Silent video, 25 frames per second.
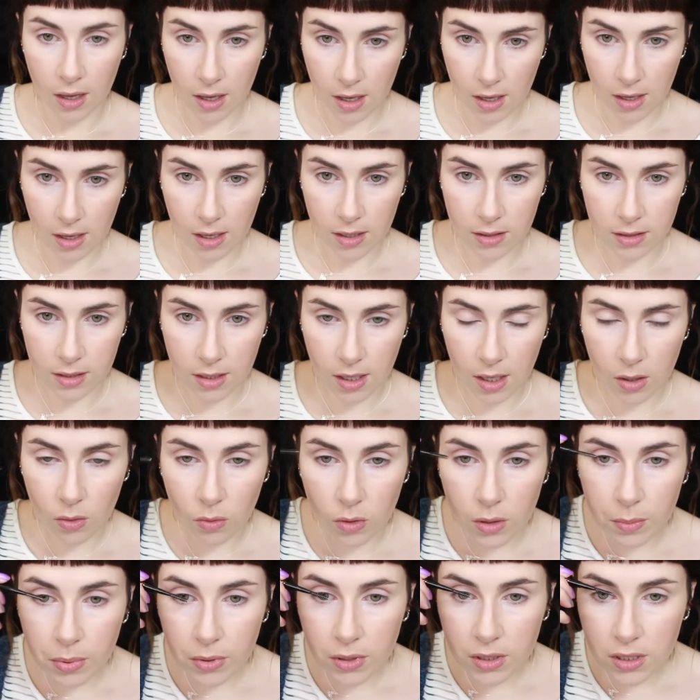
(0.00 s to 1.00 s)
And I
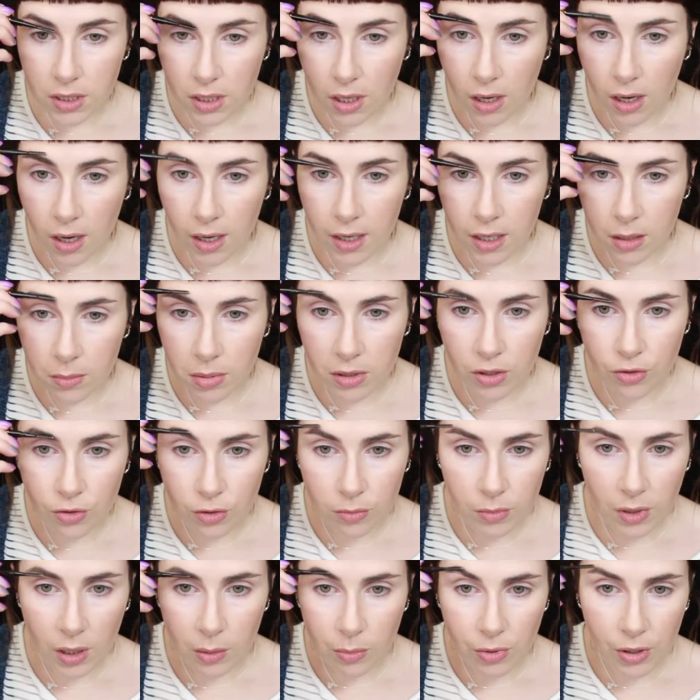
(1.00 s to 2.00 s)
only put a tiny bit
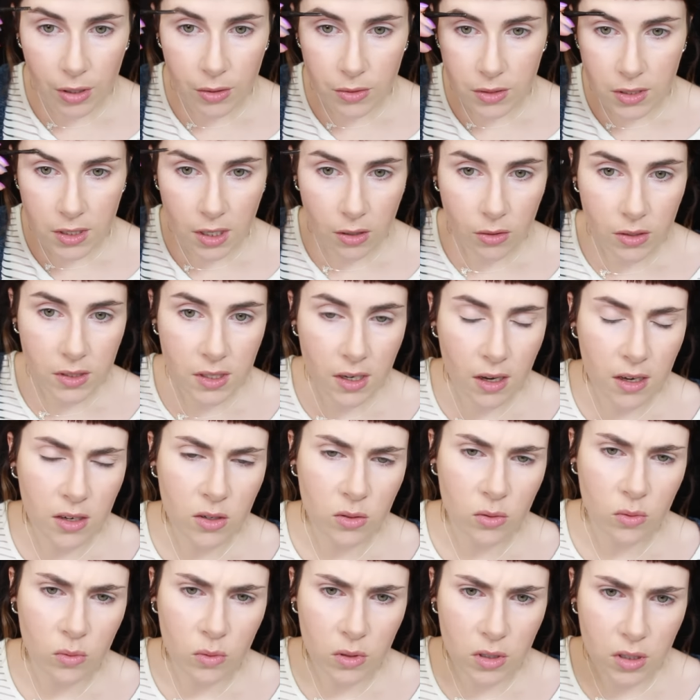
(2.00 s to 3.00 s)
through my brows now because I
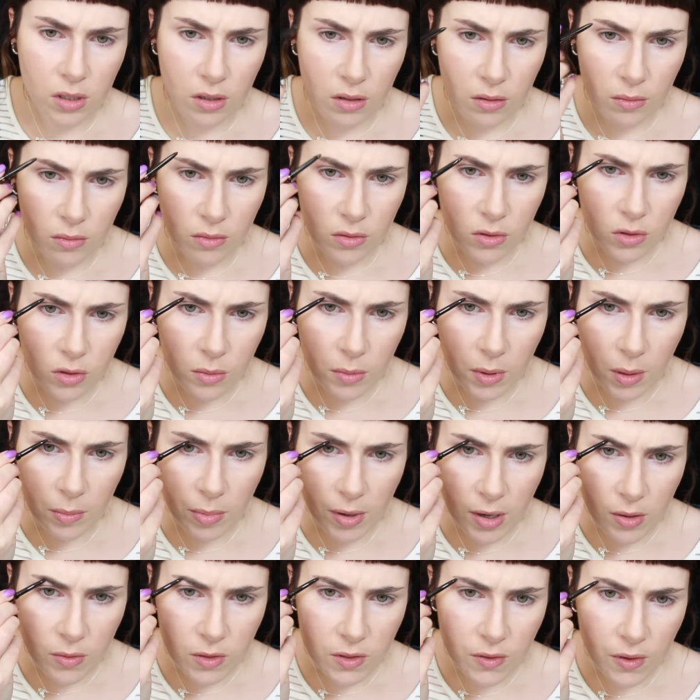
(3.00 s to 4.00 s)
don't do my
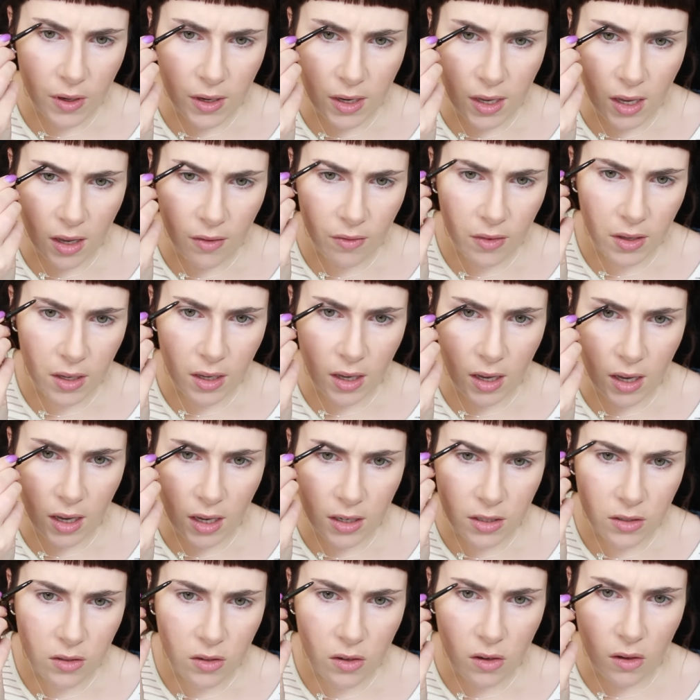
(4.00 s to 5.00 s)
brows very heavy
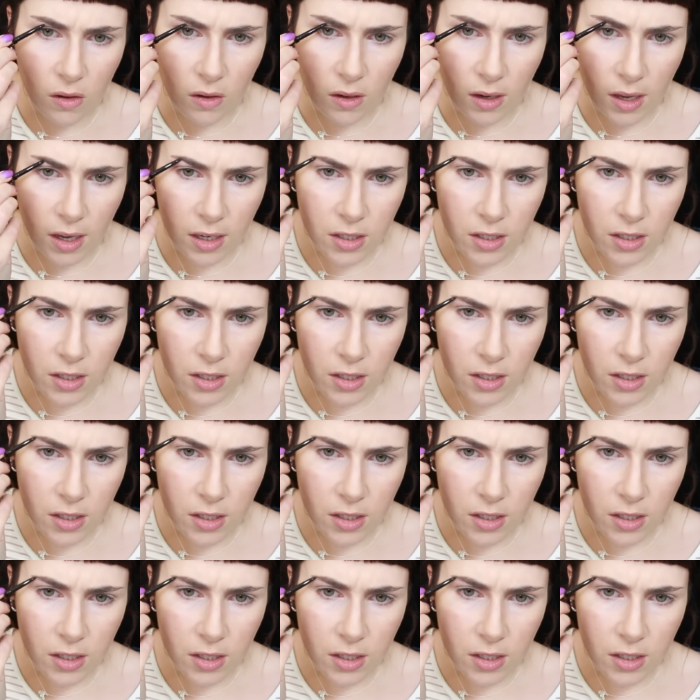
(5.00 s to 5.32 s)
at all.